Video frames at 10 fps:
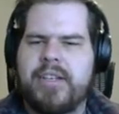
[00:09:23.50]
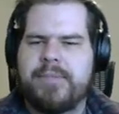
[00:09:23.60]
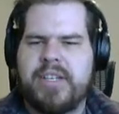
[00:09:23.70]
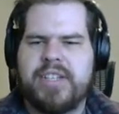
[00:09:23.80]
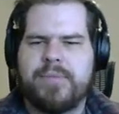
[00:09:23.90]

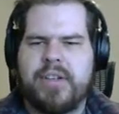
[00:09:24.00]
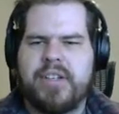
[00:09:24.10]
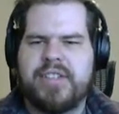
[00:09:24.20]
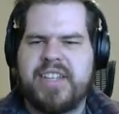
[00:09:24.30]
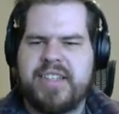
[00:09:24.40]
Because we're
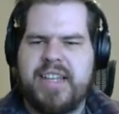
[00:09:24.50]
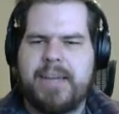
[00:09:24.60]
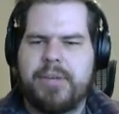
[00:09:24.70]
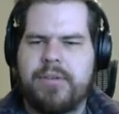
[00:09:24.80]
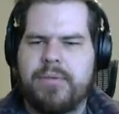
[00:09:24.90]
gonna take
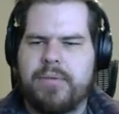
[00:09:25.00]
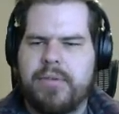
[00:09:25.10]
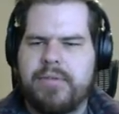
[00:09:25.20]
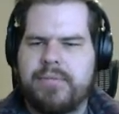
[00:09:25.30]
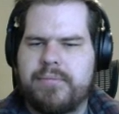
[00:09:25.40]
that bone.
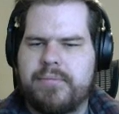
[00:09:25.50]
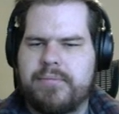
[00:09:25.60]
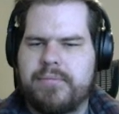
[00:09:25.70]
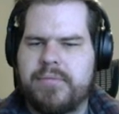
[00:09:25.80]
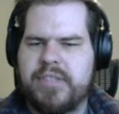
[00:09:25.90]

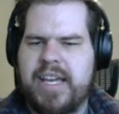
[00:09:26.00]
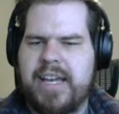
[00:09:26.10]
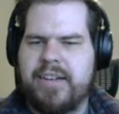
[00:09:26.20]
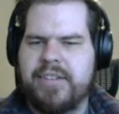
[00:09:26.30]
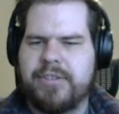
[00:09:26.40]

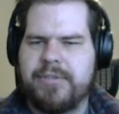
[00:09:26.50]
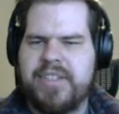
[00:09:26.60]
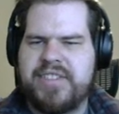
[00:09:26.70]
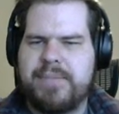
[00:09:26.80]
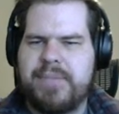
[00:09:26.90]
Gag on the
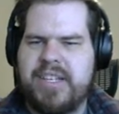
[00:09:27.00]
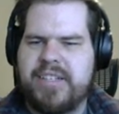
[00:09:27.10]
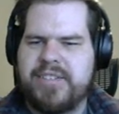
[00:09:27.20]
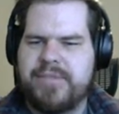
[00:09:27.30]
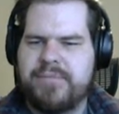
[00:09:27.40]
greasy
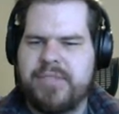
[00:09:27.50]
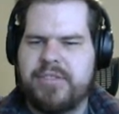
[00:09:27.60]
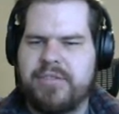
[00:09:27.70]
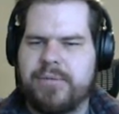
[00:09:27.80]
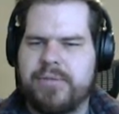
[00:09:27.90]
meat.
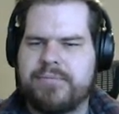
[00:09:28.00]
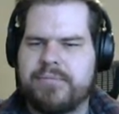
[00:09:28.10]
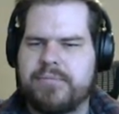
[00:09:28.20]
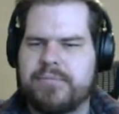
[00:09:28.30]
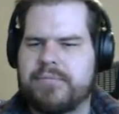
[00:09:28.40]
Ew.
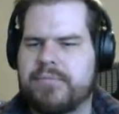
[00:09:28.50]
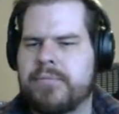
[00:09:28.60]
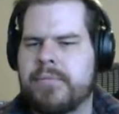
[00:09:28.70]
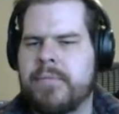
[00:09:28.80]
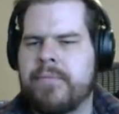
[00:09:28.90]

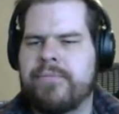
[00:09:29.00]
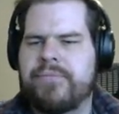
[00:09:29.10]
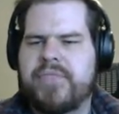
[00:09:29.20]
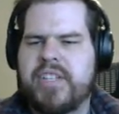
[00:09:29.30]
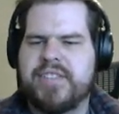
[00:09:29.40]

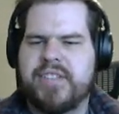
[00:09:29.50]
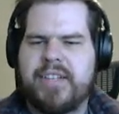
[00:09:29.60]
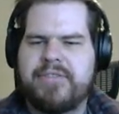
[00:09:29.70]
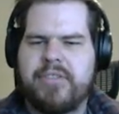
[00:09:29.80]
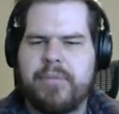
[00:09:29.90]
It's the
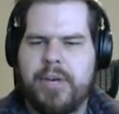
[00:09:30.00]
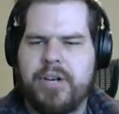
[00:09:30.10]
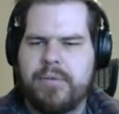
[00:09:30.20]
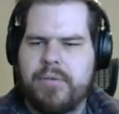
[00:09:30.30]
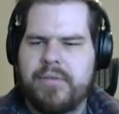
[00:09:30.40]
leftover
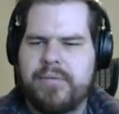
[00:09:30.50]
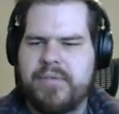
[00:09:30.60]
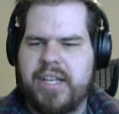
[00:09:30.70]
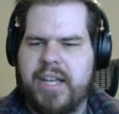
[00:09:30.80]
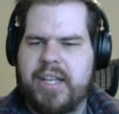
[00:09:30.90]
bone.
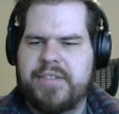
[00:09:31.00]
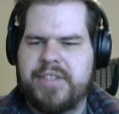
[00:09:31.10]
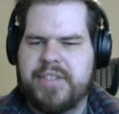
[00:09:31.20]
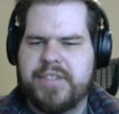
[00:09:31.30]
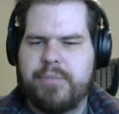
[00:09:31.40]
The end
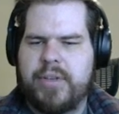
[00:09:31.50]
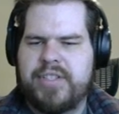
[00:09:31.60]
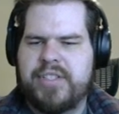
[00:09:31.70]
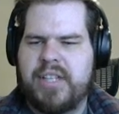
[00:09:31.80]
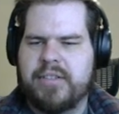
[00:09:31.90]
is
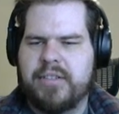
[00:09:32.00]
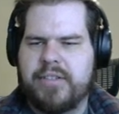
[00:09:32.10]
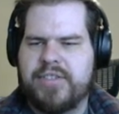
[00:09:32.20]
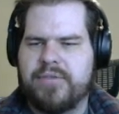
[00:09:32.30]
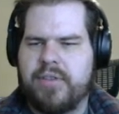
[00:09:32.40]
pointed and
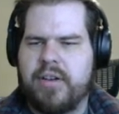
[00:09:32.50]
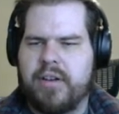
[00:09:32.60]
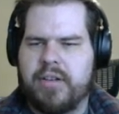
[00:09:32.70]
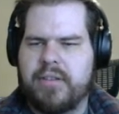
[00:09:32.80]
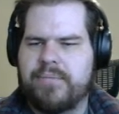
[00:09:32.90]
looks
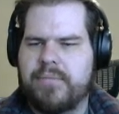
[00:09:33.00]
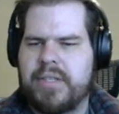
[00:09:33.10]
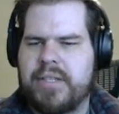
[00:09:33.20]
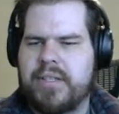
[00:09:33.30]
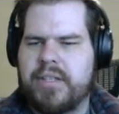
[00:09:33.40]
strong.
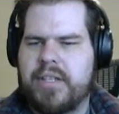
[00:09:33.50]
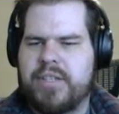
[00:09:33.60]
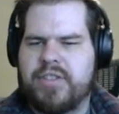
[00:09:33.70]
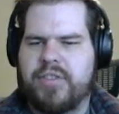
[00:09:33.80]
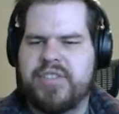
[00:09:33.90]

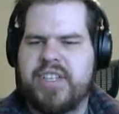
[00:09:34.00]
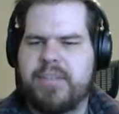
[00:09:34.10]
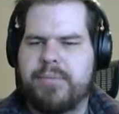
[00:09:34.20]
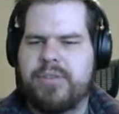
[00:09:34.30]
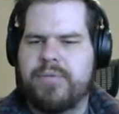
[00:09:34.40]
Shall you take the
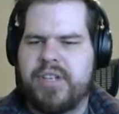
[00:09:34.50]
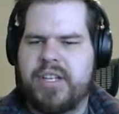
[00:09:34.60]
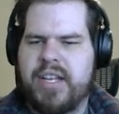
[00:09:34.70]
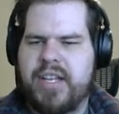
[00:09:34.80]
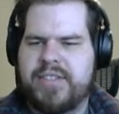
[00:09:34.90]
bone?
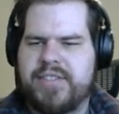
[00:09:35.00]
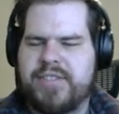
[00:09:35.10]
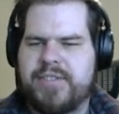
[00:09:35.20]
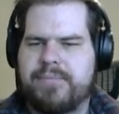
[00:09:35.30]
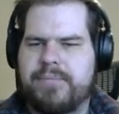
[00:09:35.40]
Yes.